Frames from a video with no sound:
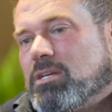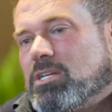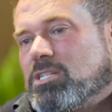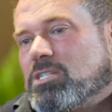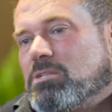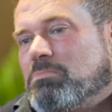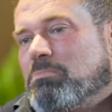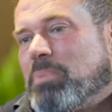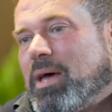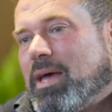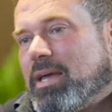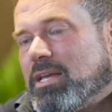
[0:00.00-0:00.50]
a
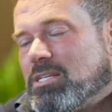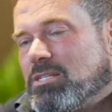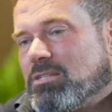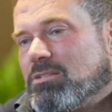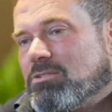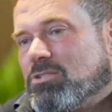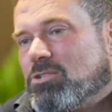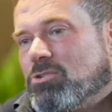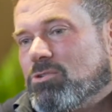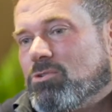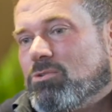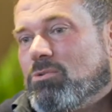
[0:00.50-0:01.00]
space
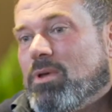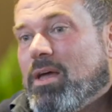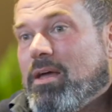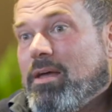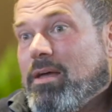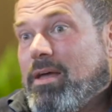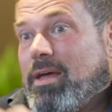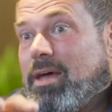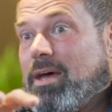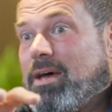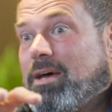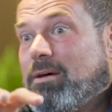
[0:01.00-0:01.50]
to
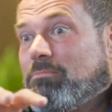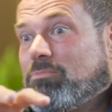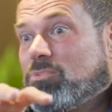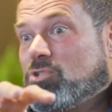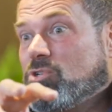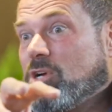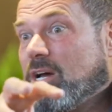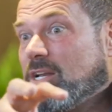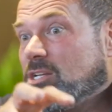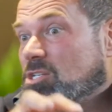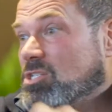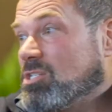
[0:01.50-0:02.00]
um,
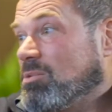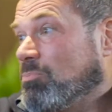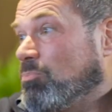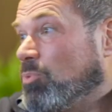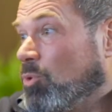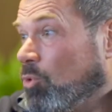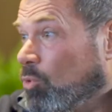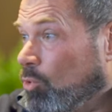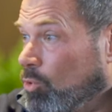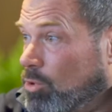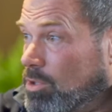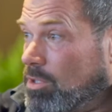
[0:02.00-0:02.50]
try to
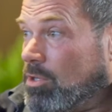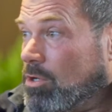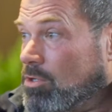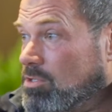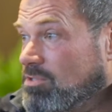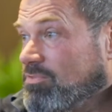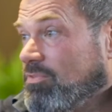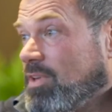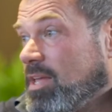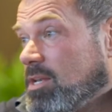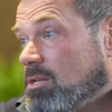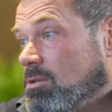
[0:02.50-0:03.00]
support
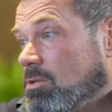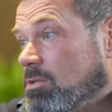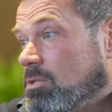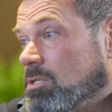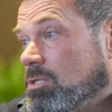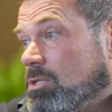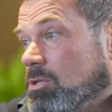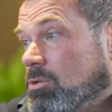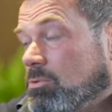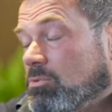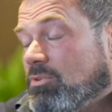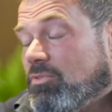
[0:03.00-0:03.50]
those
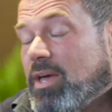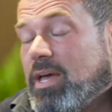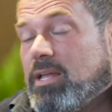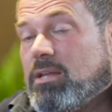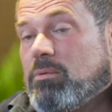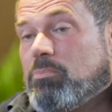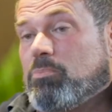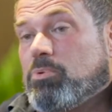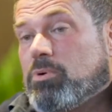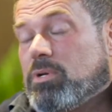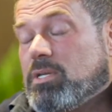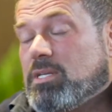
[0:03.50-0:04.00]
vendors who have had
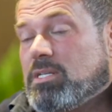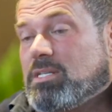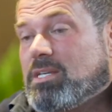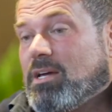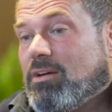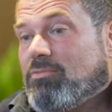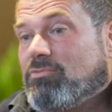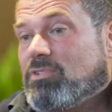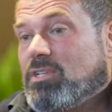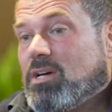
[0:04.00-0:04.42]
a pretty tough